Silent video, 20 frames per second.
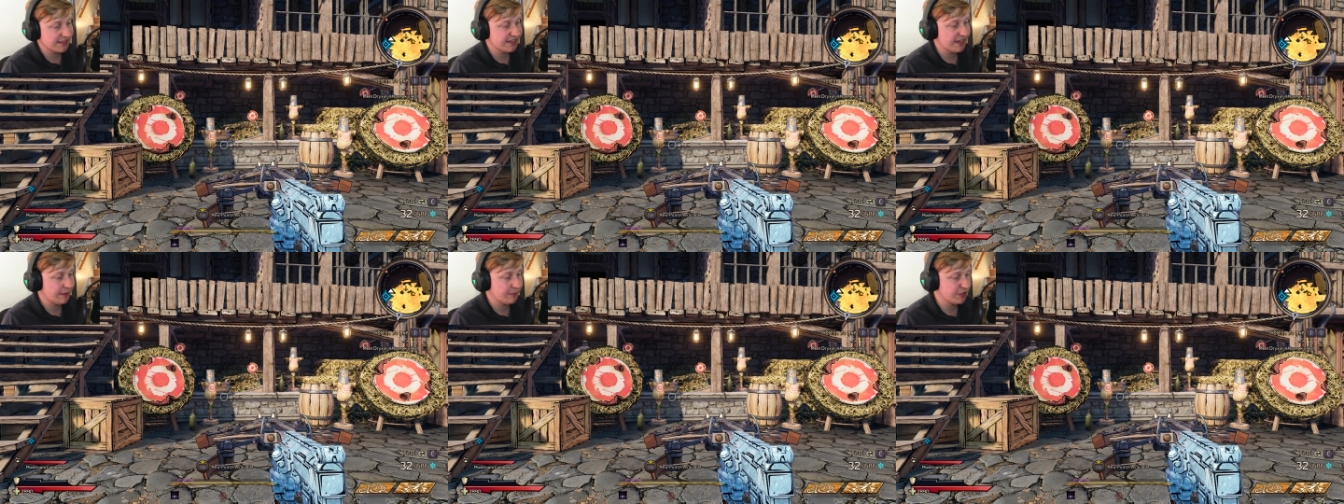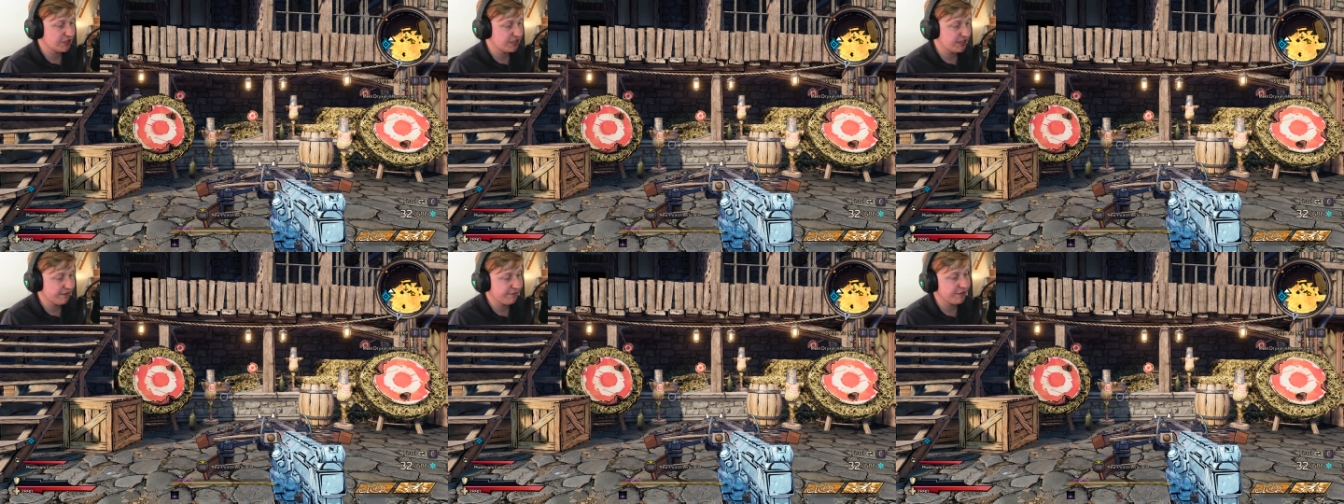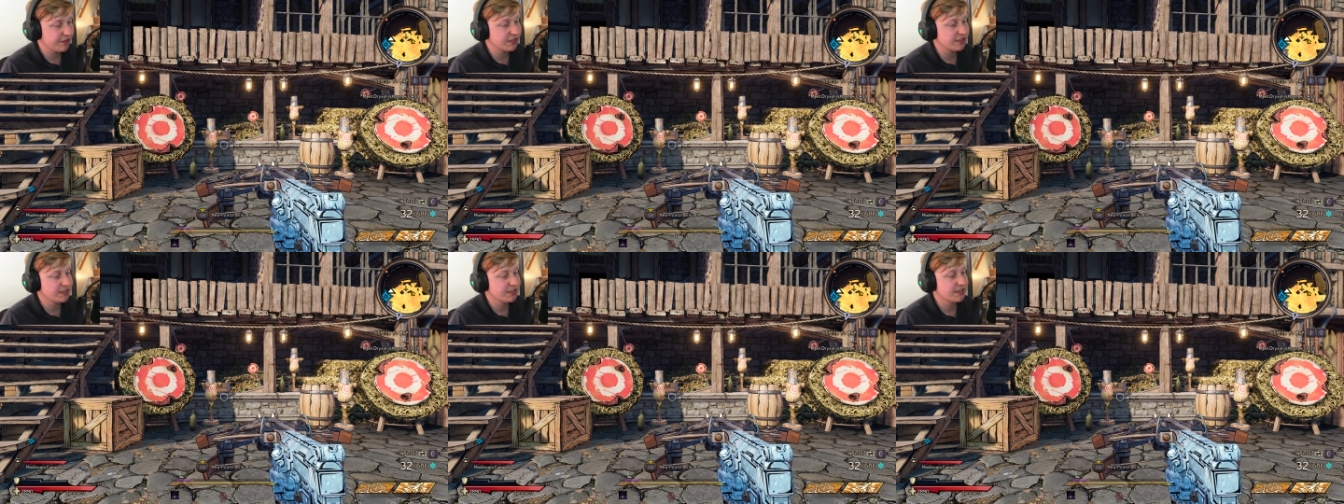damage
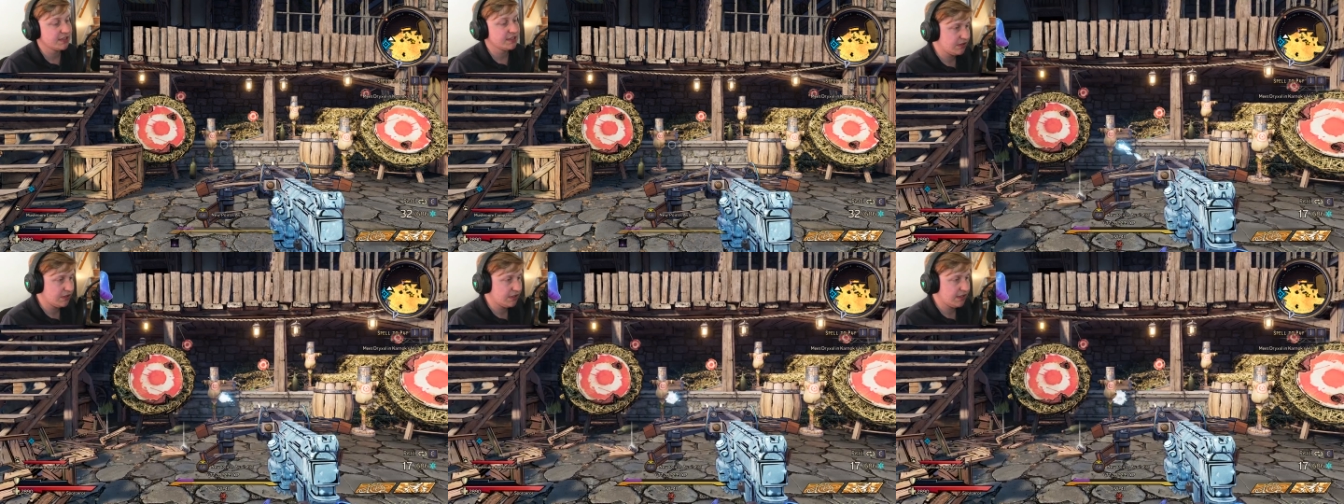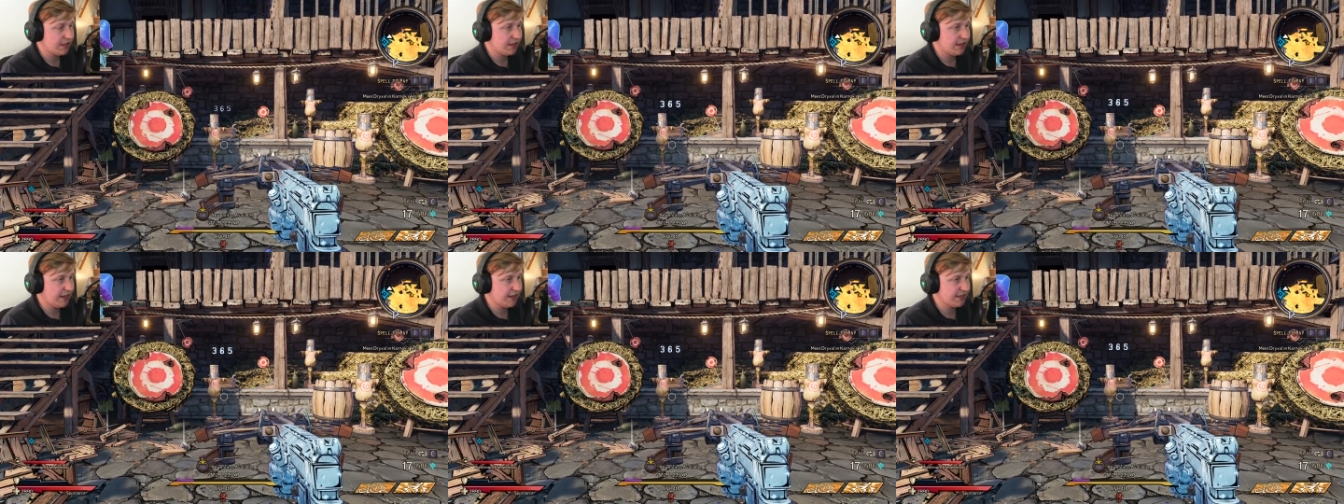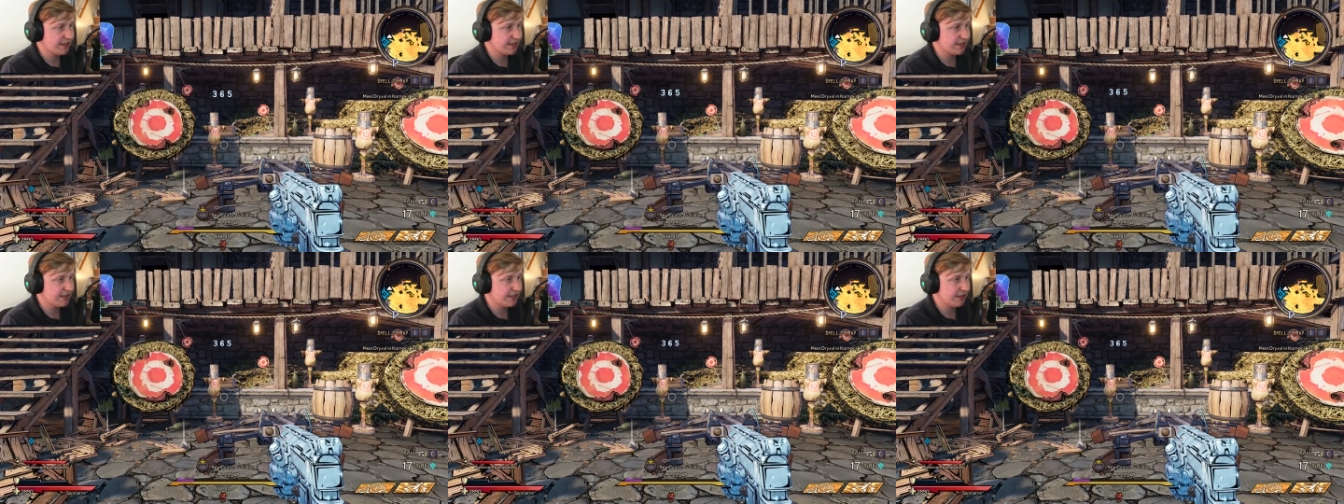difference. As
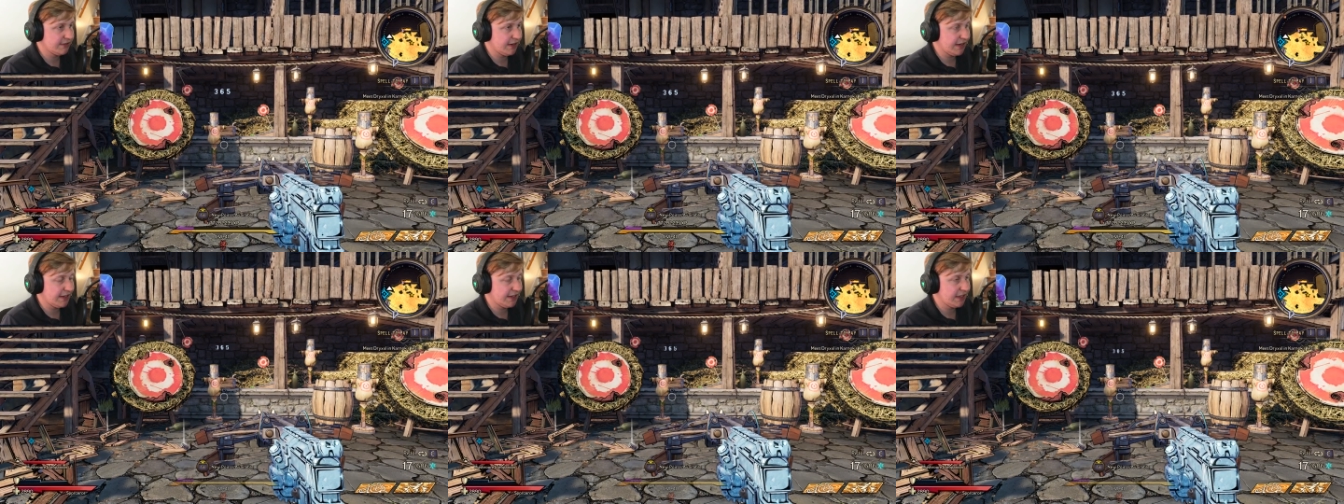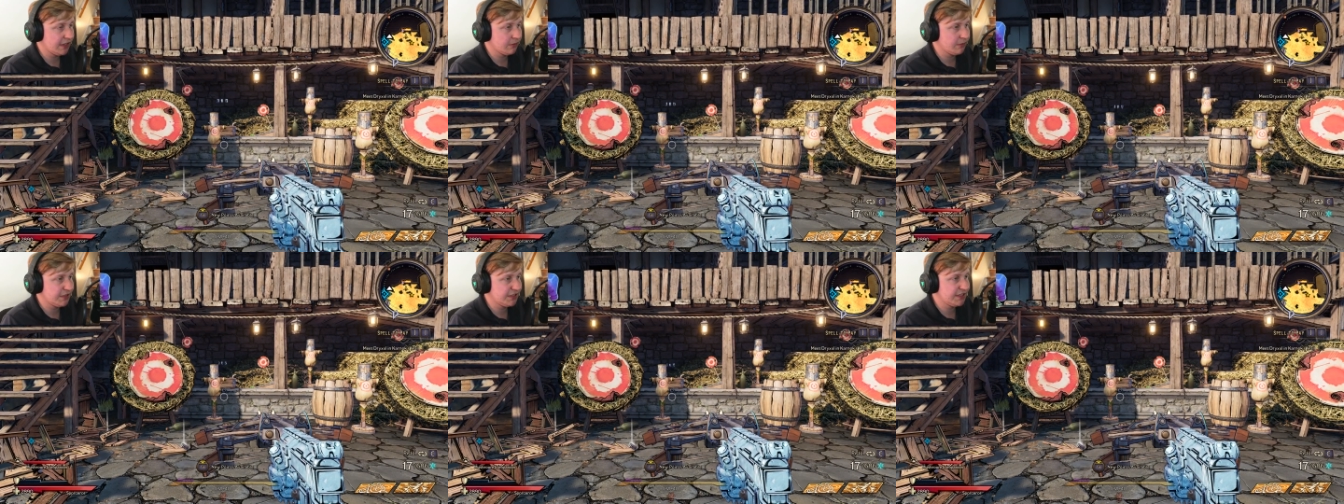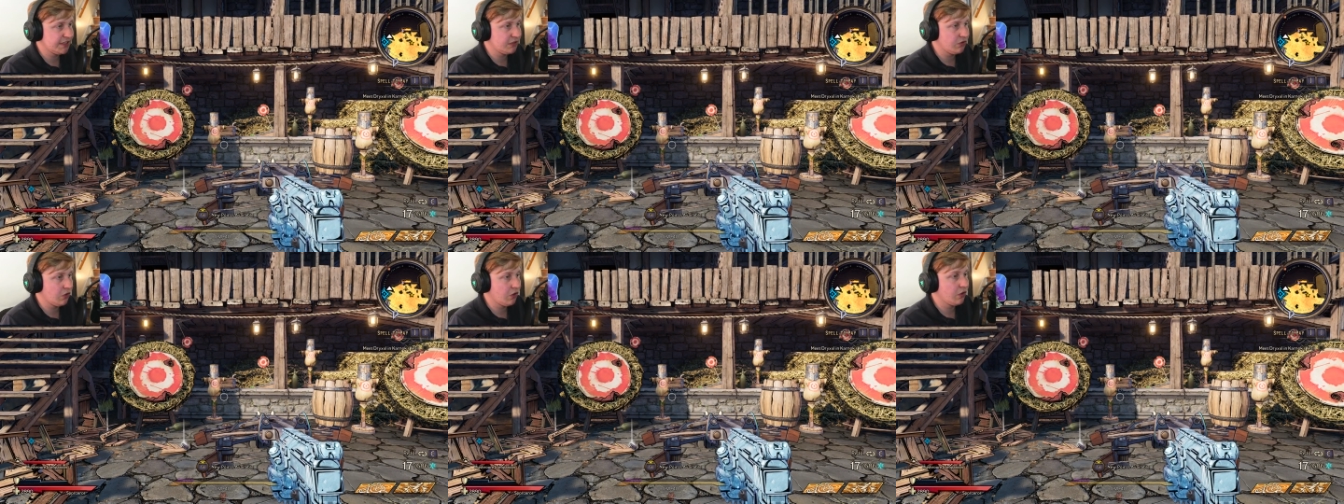you can see right here, we
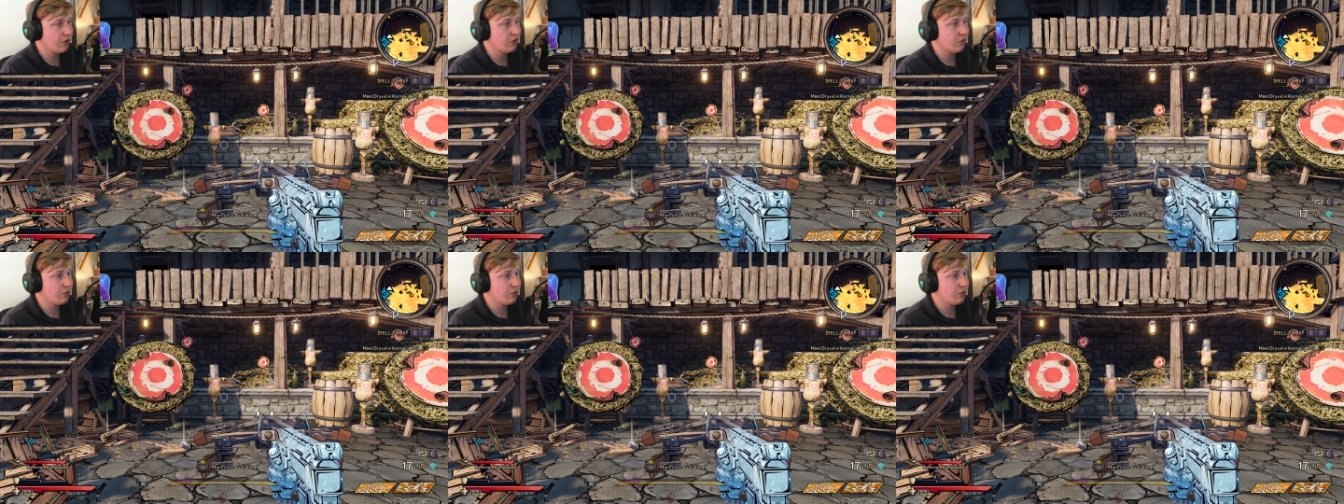did